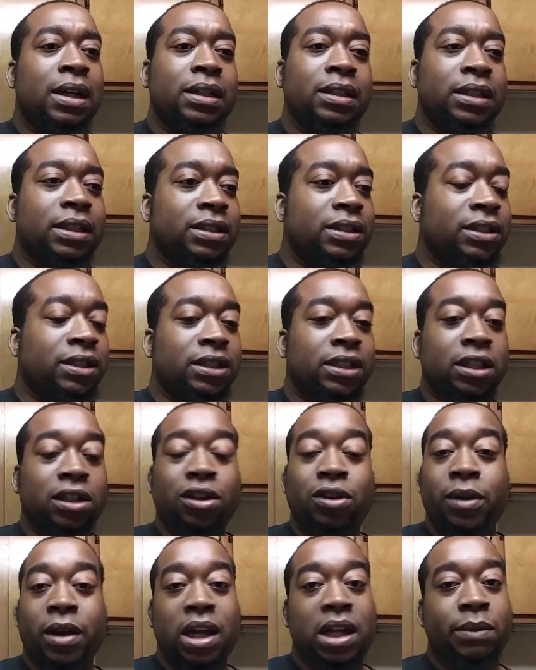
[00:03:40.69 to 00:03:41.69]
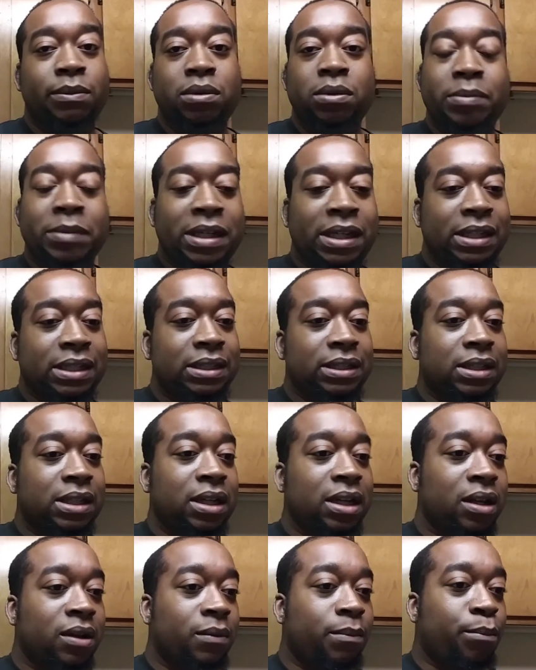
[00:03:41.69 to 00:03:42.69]
This is incredible, man.
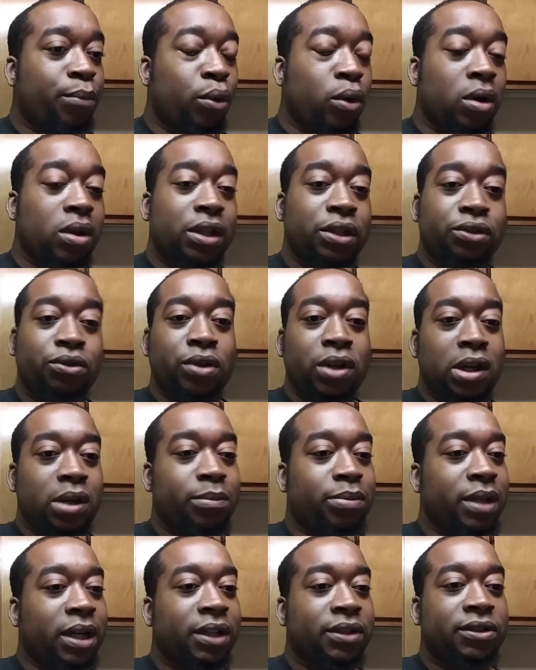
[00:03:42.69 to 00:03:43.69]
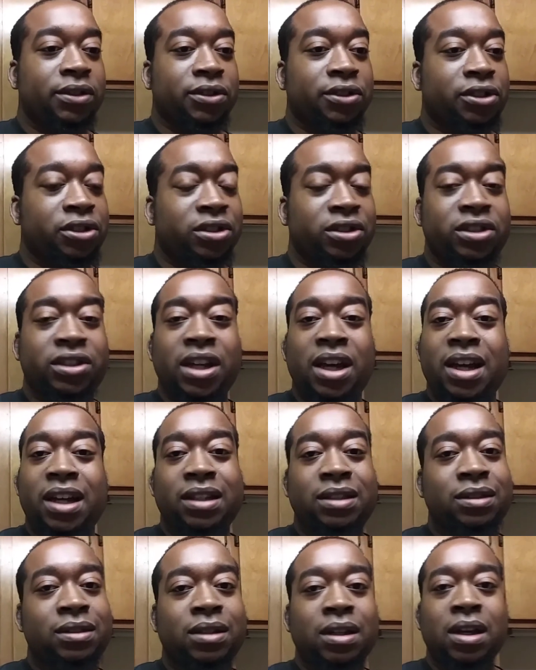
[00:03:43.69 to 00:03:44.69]
Portland Trailblazers, you're
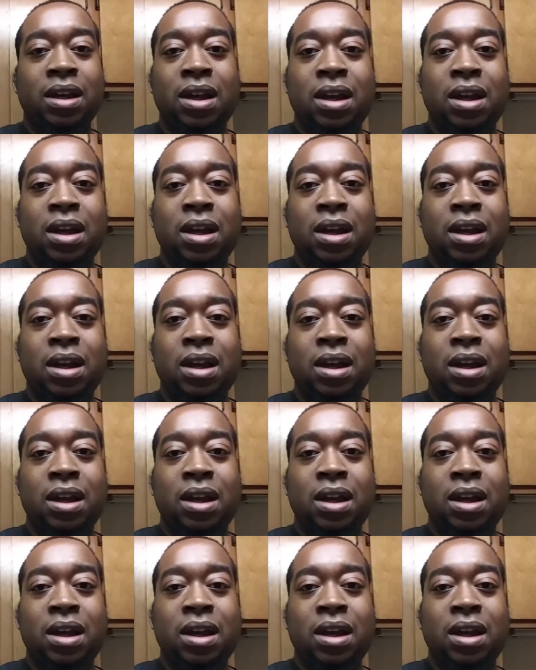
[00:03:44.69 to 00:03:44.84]
done.